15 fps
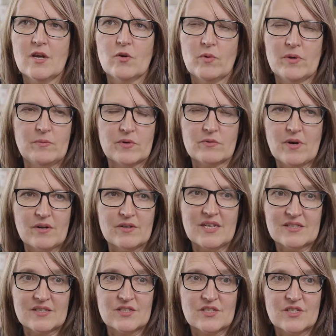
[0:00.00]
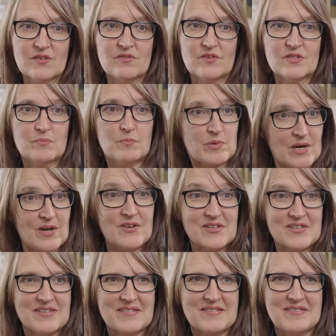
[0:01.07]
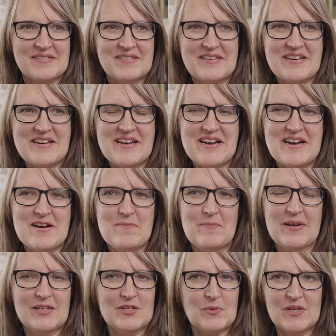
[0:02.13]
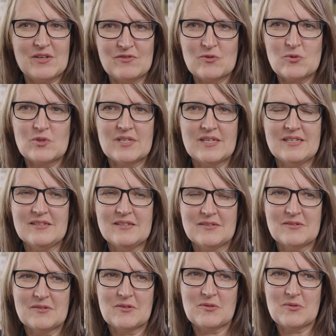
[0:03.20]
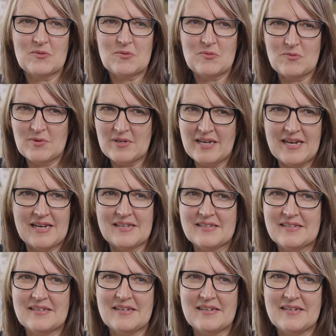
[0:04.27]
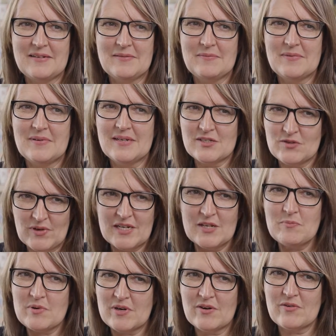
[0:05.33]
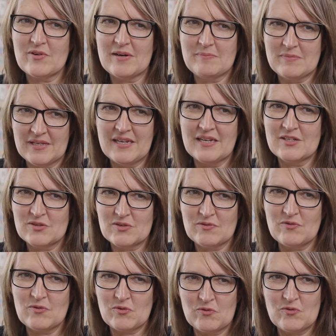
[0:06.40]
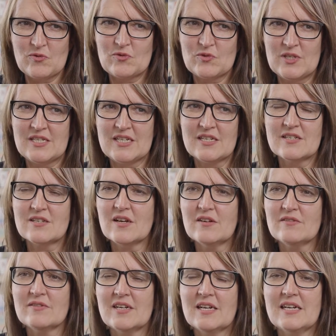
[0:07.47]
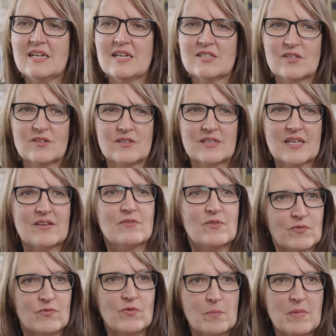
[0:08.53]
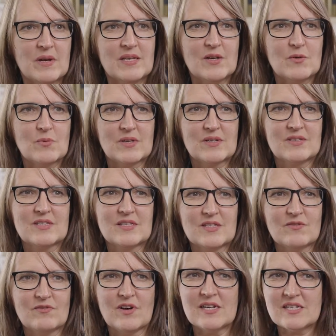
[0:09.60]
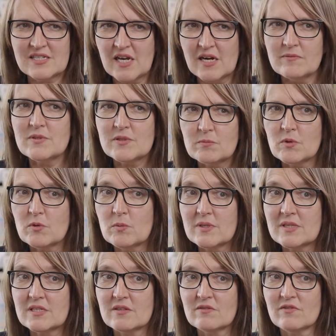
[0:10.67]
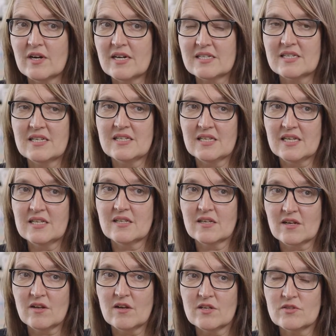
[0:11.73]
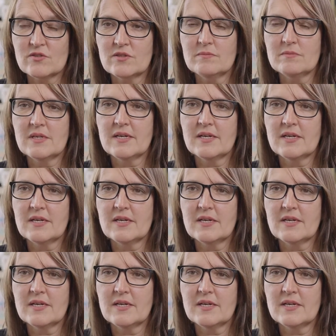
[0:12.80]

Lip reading: When we rolled out the Surface Pros in 2014, we had a training program there as for teaching staff, so that they were familiar with the device, comfortable with the device in the classroom.